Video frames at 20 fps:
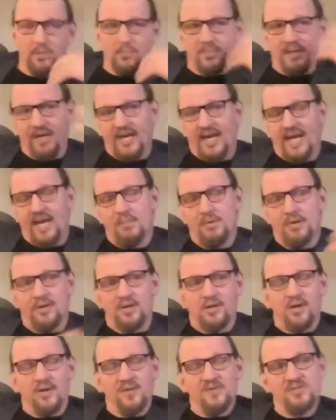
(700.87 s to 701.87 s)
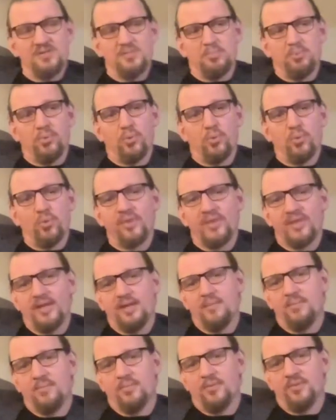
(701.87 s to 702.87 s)
being able to kind of support
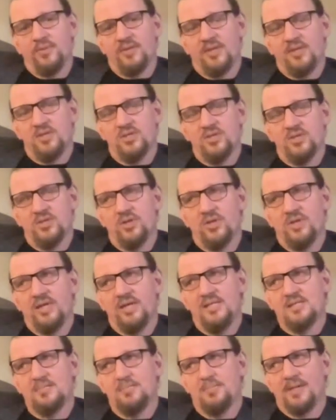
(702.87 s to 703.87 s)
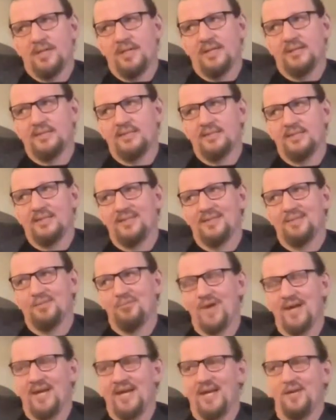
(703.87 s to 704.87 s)
them on their journeys, but
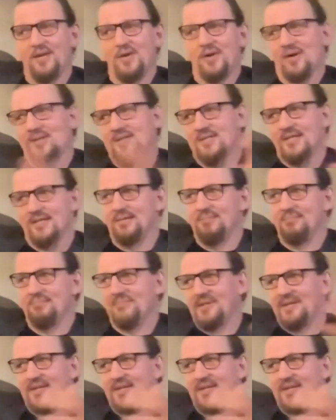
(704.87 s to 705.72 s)
recognizing,